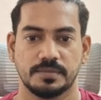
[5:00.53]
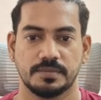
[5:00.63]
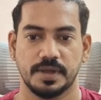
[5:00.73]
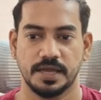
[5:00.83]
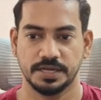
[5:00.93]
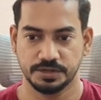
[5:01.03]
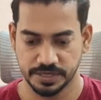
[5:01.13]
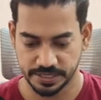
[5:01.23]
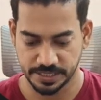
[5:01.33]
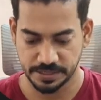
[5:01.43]
and you
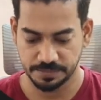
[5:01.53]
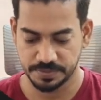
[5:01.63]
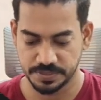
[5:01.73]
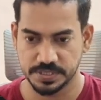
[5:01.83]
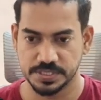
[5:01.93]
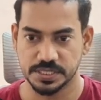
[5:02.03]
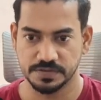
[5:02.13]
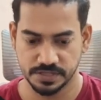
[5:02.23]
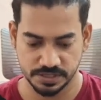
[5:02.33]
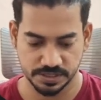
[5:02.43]
can type
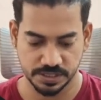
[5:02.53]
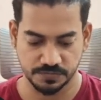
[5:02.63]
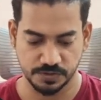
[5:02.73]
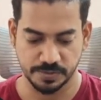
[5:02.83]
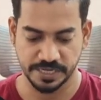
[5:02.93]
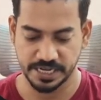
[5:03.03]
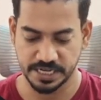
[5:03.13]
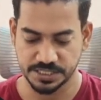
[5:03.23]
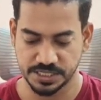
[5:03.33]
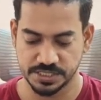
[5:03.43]
Java then followed by
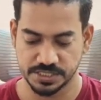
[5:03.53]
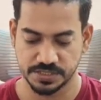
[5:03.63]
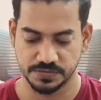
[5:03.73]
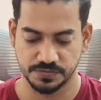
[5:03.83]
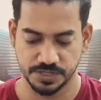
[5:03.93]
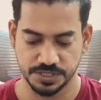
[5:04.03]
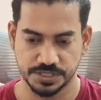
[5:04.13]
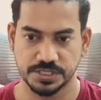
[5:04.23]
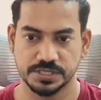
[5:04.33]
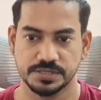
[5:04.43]
dash dash version.